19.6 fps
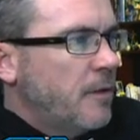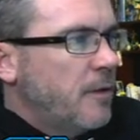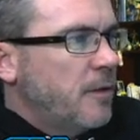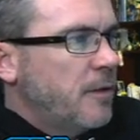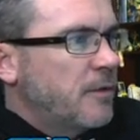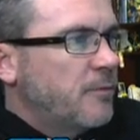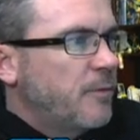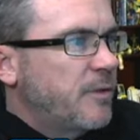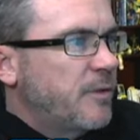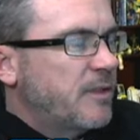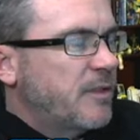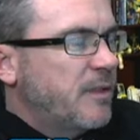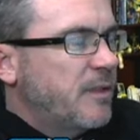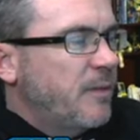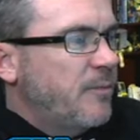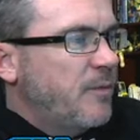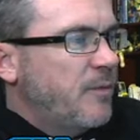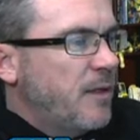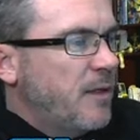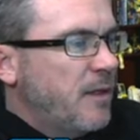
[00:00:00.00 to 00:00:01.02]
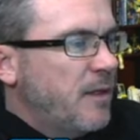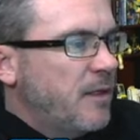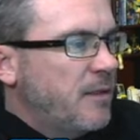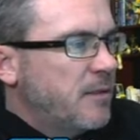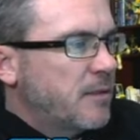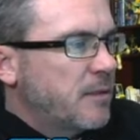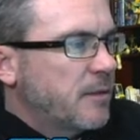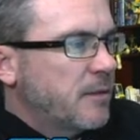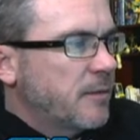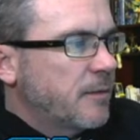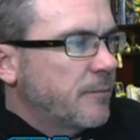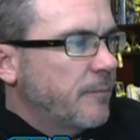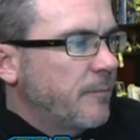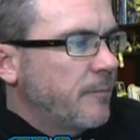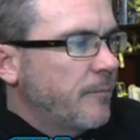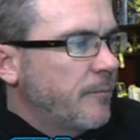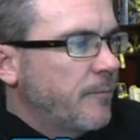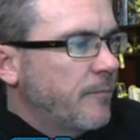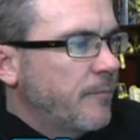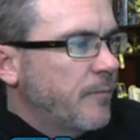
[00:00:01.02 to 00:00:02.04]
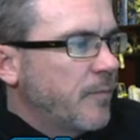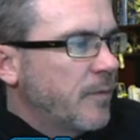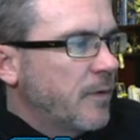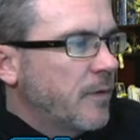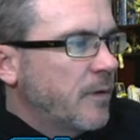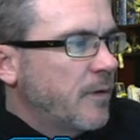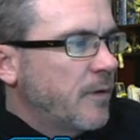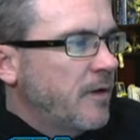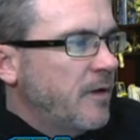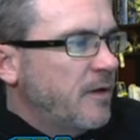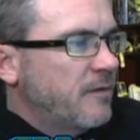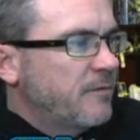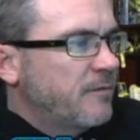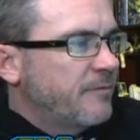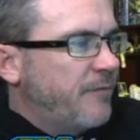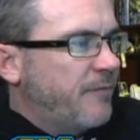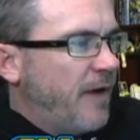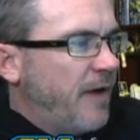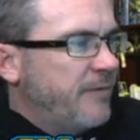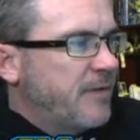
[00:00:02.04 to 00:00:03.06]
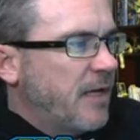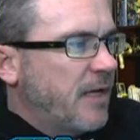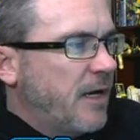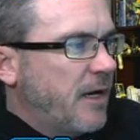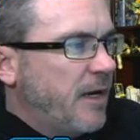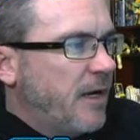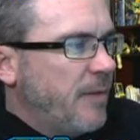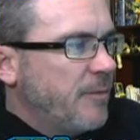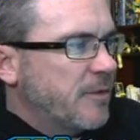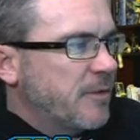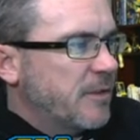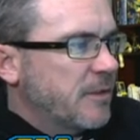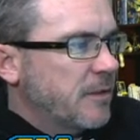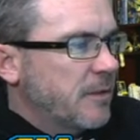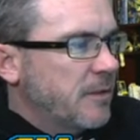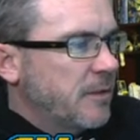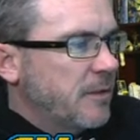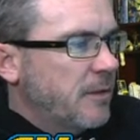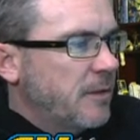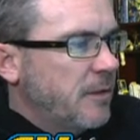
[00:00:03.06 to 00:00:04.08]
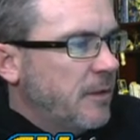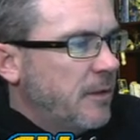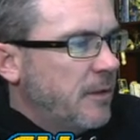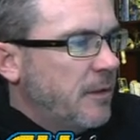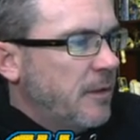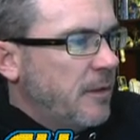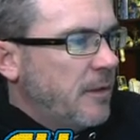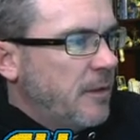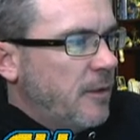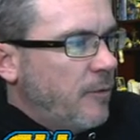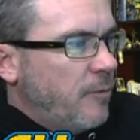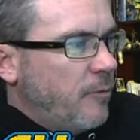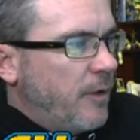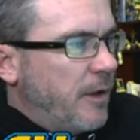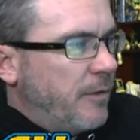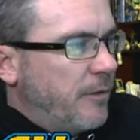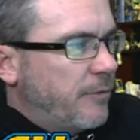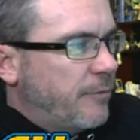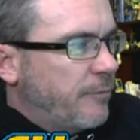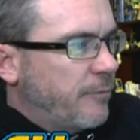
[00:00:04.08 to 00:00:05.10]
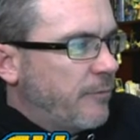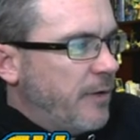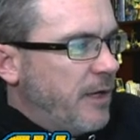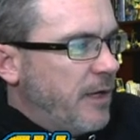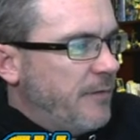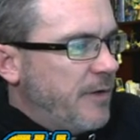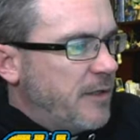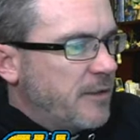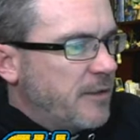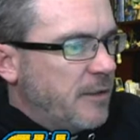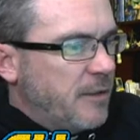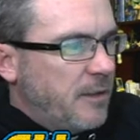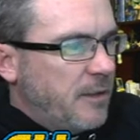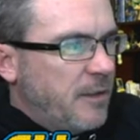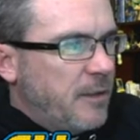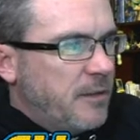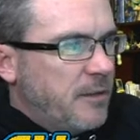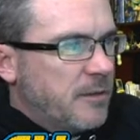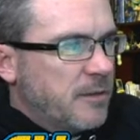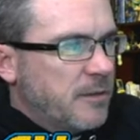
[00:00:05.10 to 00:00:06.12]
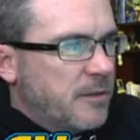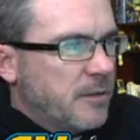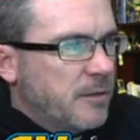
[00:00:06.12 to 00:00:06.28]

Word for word: So we sim these five times. We get three of each of these.